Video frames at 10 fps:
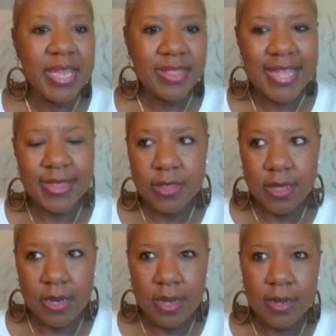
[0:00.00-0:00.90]

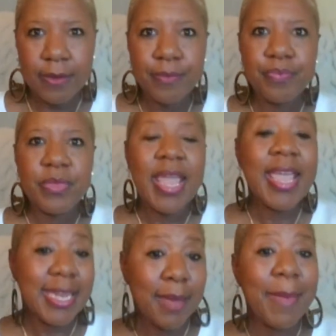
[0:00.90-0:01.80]
the ending
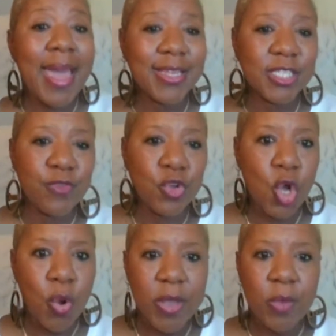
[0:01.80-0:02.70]
balance of your loan, it
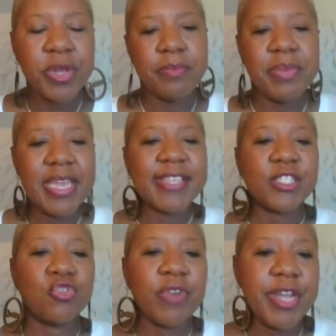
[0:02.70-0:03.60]
wouldn't be as
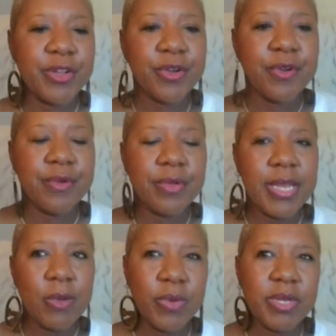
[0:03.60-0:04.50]
greater. It
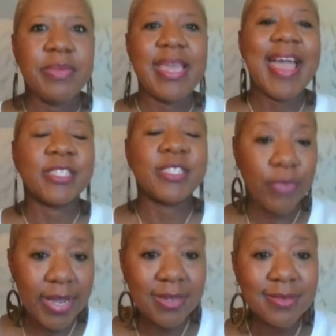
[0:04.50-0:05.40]
wouldn't be as great
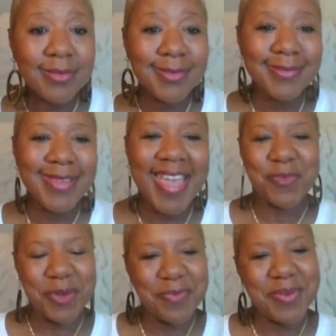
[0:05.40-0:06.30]
as it
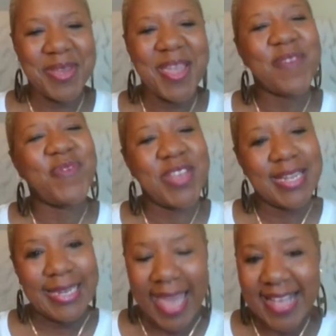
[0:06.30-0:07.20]
would be if it
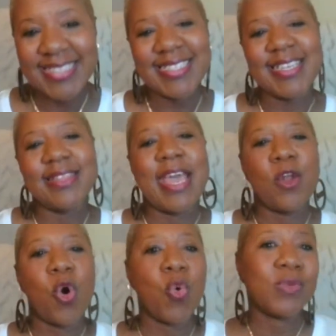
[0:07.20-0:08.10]
lasted that
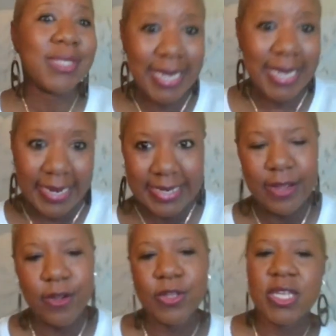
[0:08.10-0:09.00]
whole 10
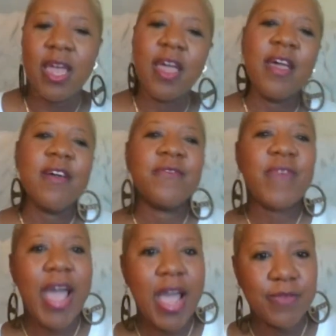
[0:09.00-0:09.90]
years,
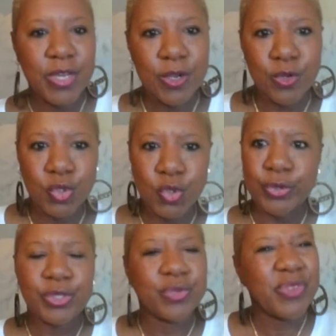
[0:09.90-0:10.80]
5 years, or
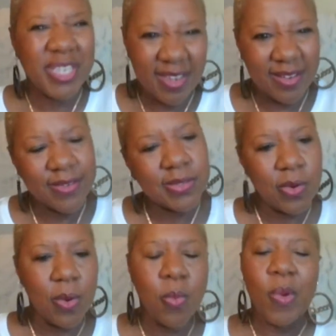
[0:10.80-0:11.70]
3 years,
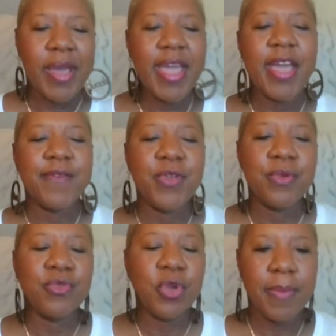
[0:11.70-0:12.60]
or what have you.
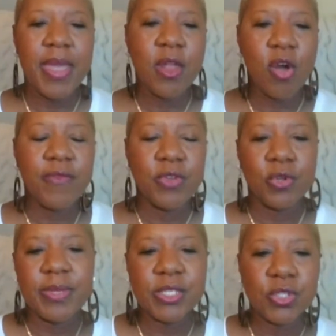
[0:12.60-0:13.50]
You could pay it off a little
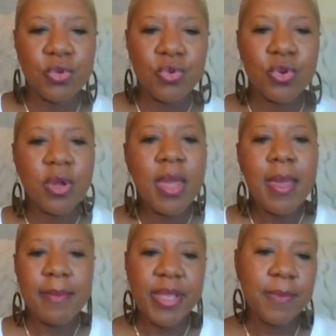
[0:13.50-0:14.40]
bit sooner,
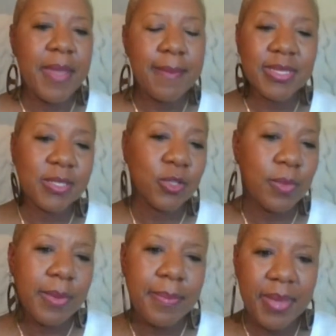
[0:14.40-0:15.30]
make your payments a little
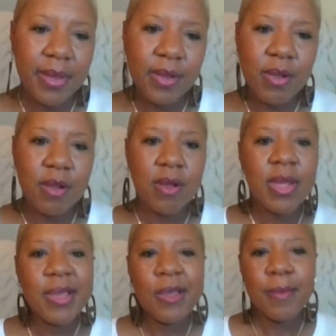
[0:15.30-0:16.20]
bit bigger,
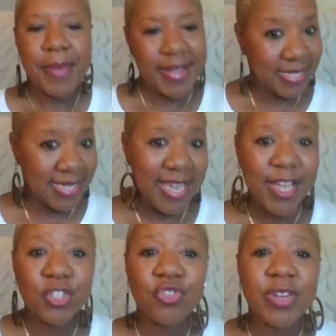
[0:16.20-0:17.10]
pay to
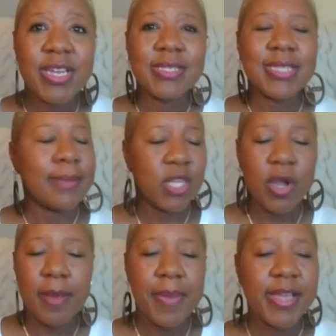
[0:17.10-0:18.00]
interest. I'm
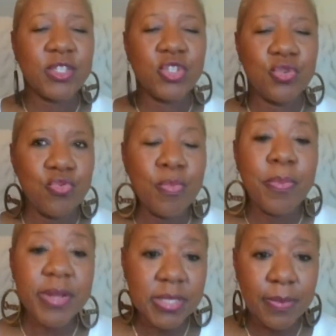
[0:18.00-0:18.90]
sorry, pay to
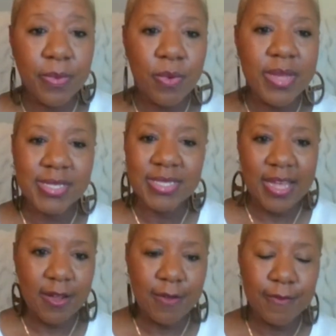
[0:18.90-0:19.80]
principal
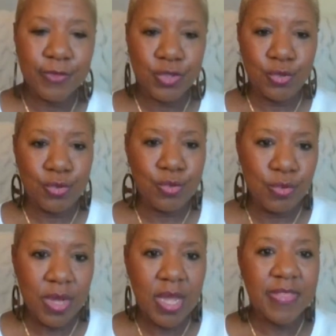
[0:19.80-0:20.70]
instead of to
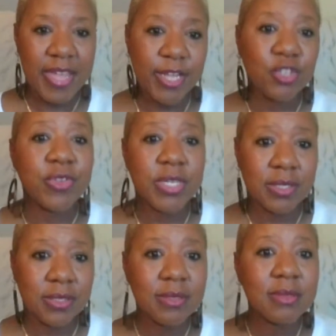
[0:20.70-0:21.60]
the
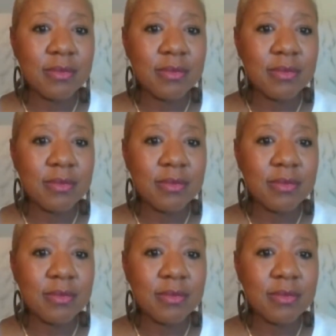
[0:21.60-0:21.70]
interest,